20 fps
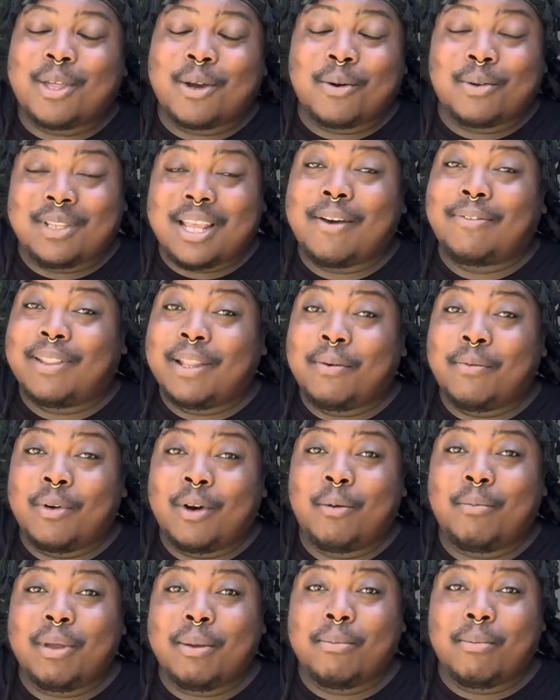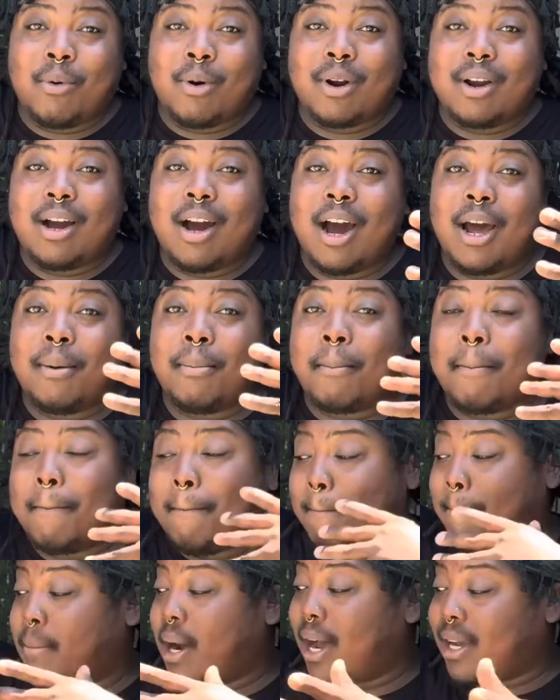definitely will be more
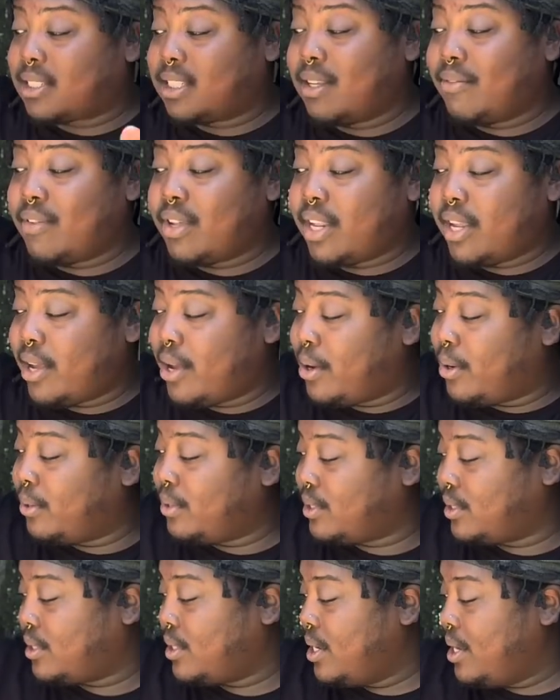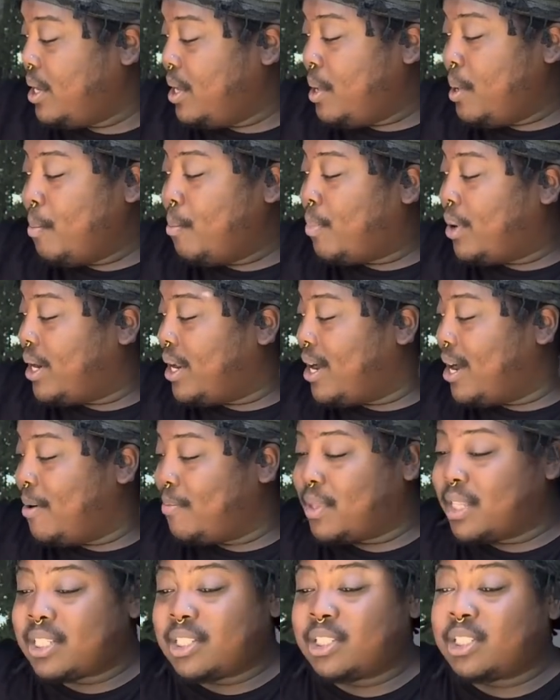unboxing videos. But
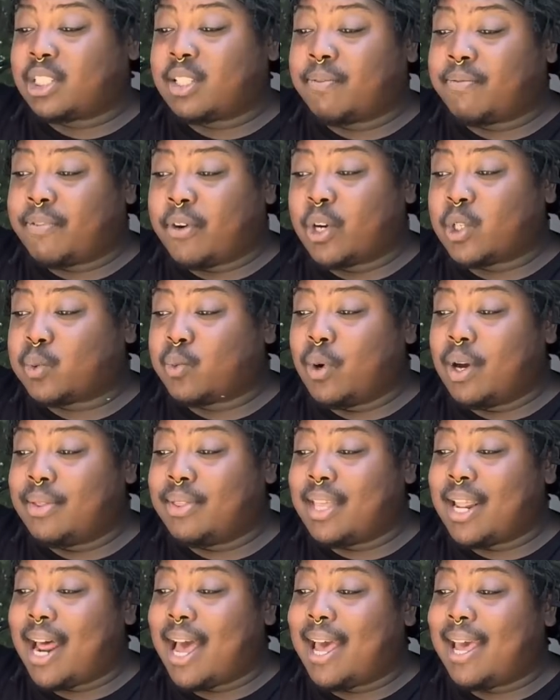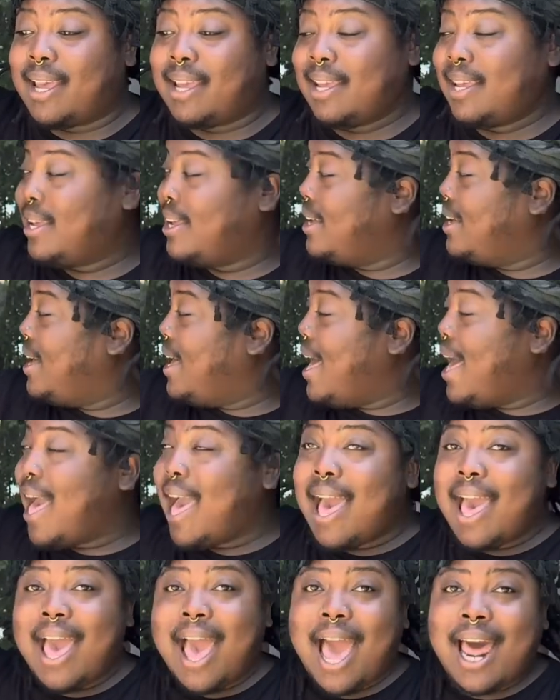this is just the first one that I
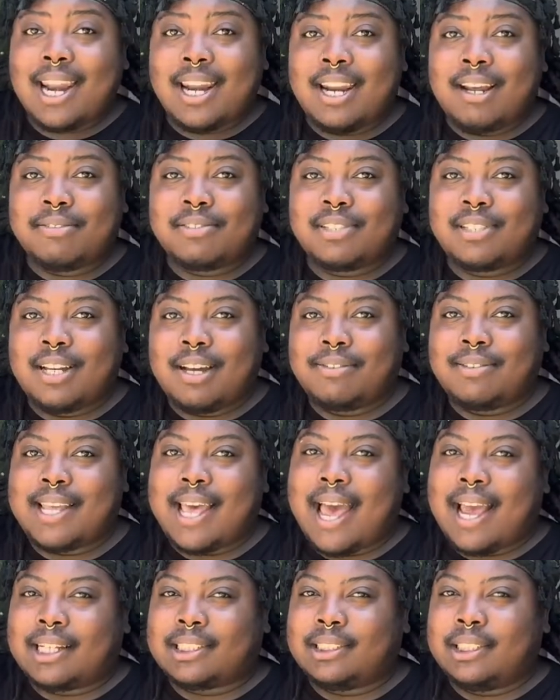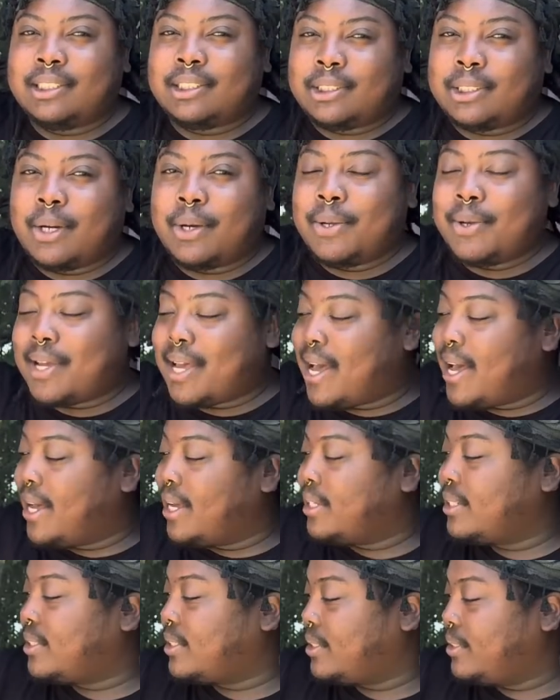had enough stuff to actually show you
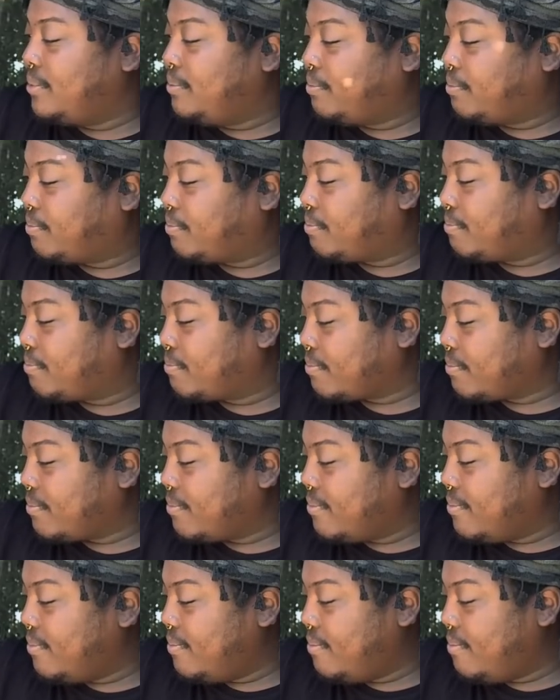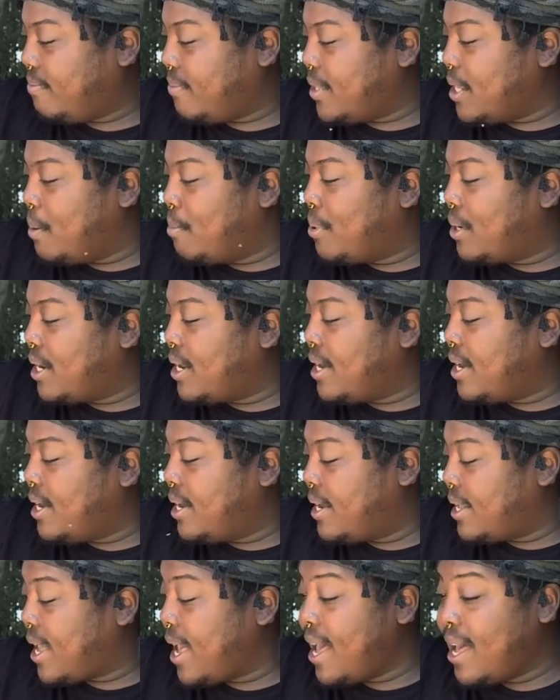guys. But
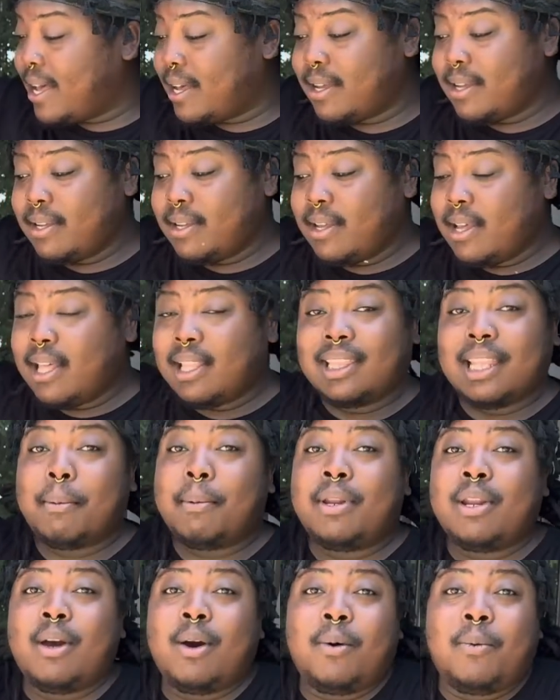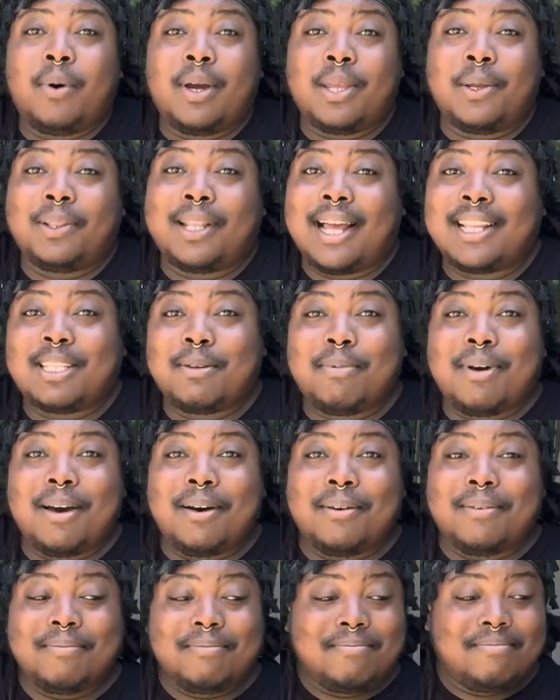yeah, let me know what you liked
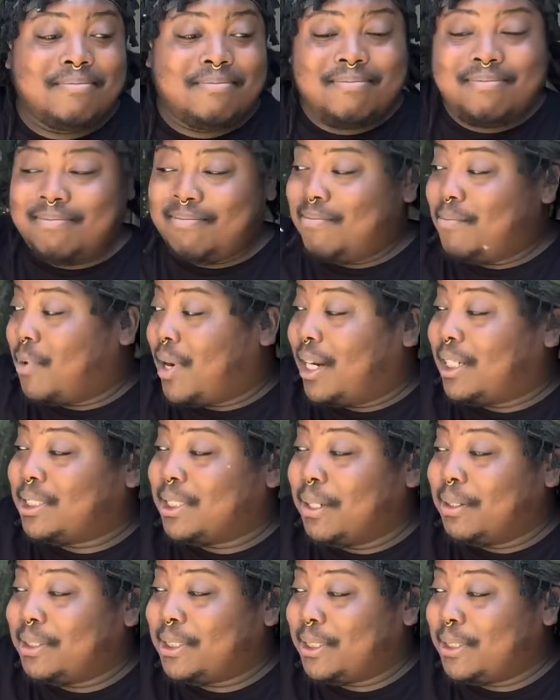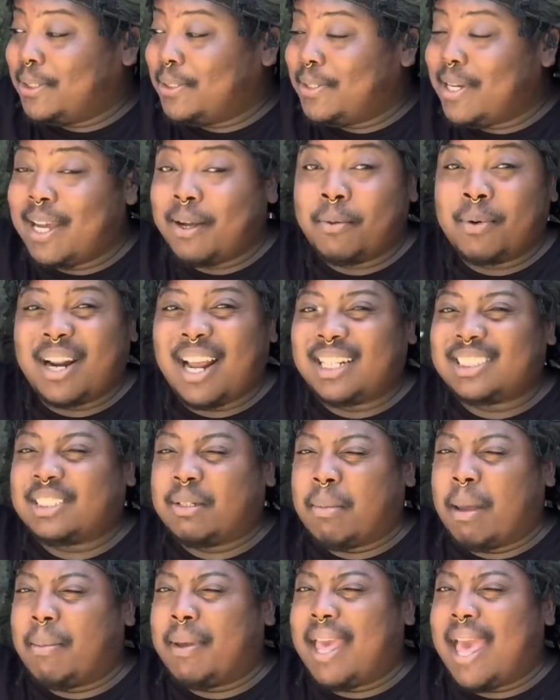about what I showed you and what I should
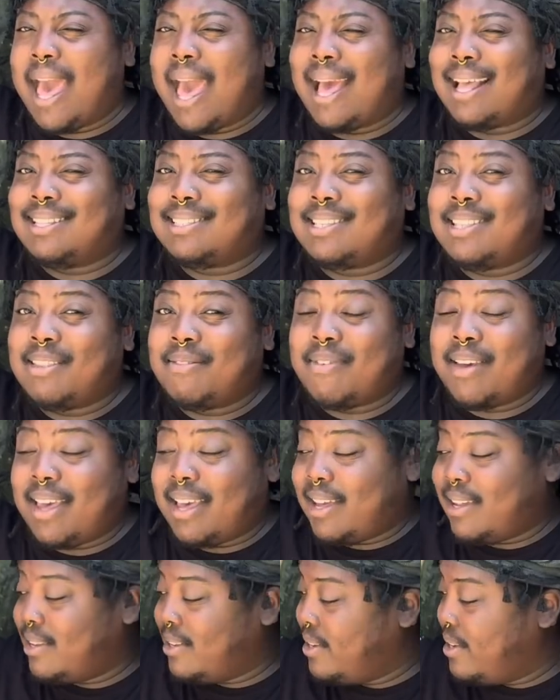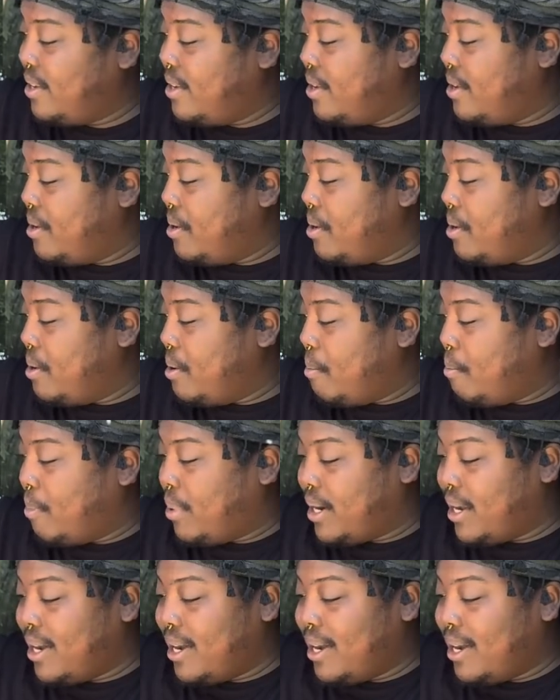maybe add to the van. But